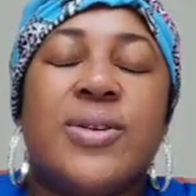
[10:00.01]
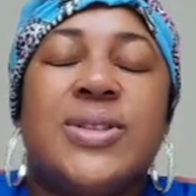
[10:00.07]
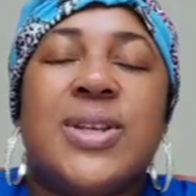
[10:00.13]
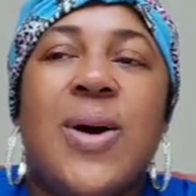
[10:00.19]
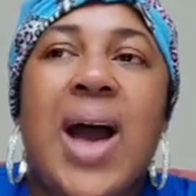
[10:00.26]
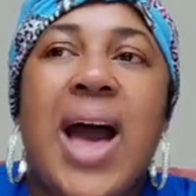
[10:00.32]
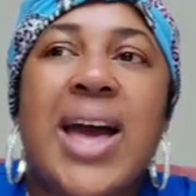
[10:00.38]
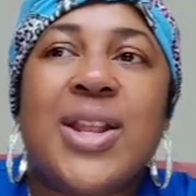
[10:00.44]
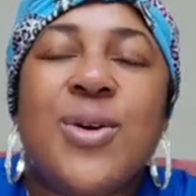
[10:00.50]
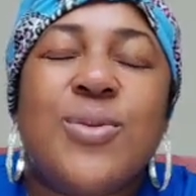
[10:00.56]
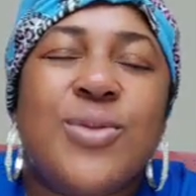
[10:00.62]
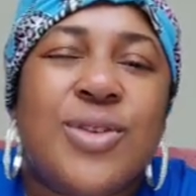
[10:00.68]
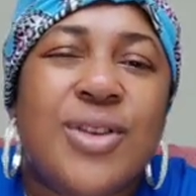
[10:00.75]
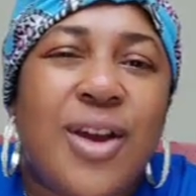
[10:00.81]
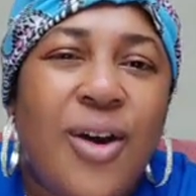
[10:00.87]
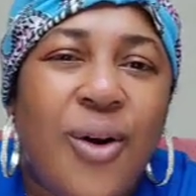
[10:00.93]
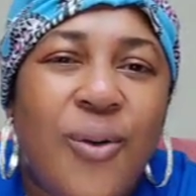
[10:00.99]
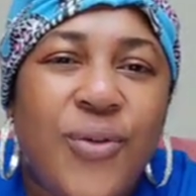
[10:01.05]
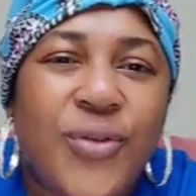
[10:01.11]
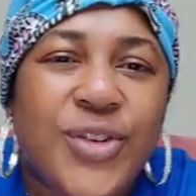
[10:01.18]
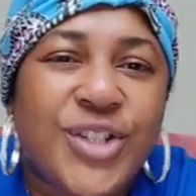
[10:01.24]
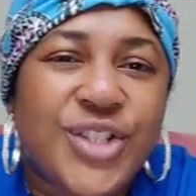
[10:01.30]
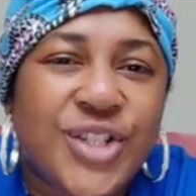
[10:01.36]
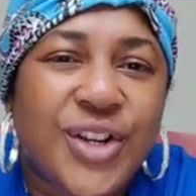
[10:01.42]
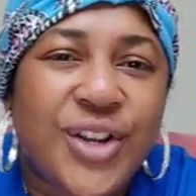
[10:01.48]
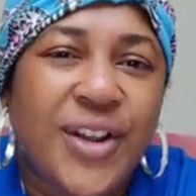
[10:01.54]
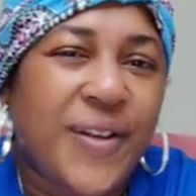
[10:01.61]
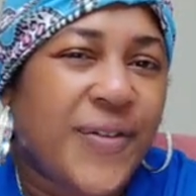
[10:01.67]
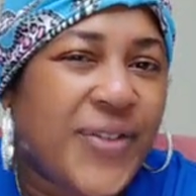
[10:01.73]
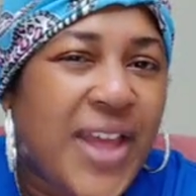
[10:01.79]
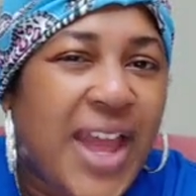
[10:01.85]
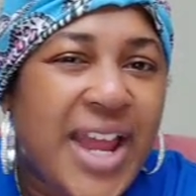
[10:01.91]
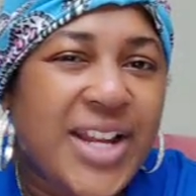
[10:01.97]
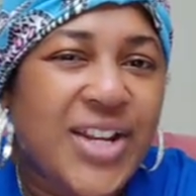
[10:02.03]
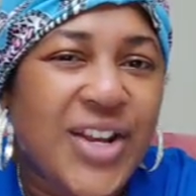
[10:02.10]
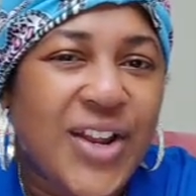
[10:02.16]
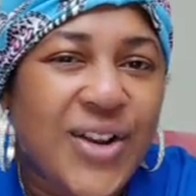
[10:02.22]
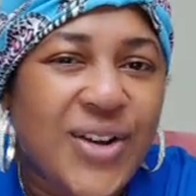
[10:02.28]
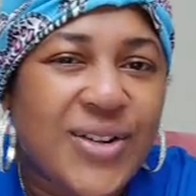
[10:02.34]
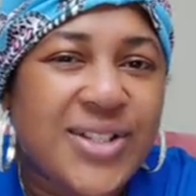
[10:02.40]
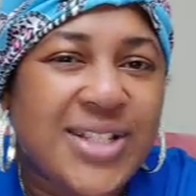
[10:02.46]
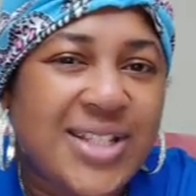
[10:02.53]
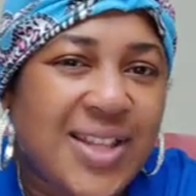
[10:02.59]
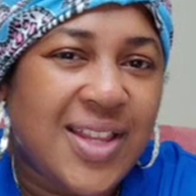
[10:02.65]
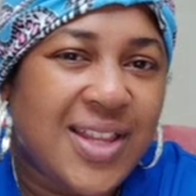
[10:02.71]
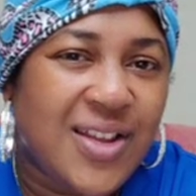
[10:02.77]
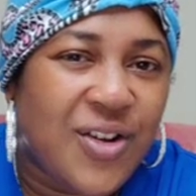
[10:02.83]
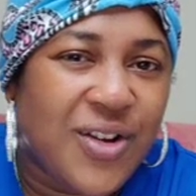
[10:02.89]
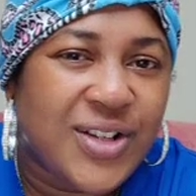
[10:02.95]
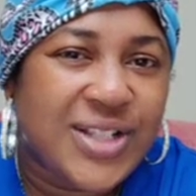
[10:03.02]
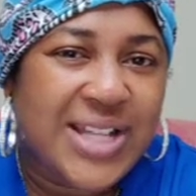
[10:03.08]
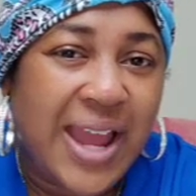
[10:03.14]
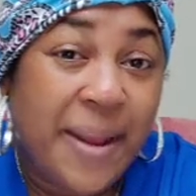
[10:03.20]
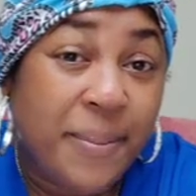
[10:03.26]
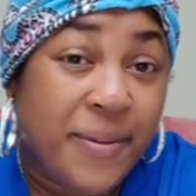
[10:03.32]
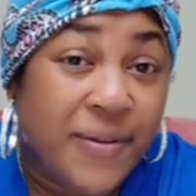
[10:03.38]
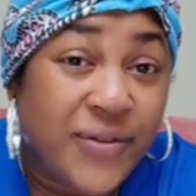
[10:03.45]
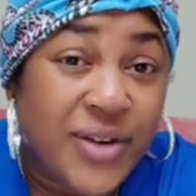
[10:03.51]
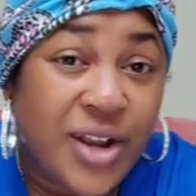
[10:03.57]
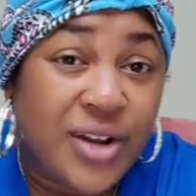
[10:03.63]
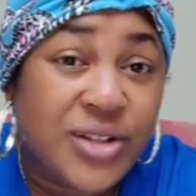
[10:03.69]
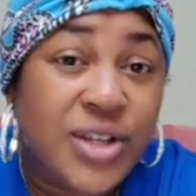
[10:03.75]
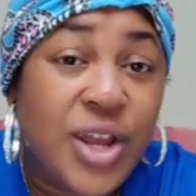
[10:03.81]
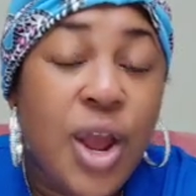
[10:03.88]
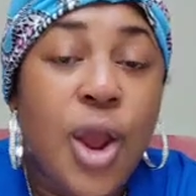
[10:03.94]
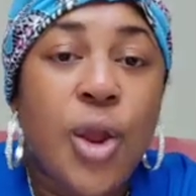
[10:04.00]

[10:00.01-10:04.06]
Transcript: So I don't know for sure if that nurse or type of nurse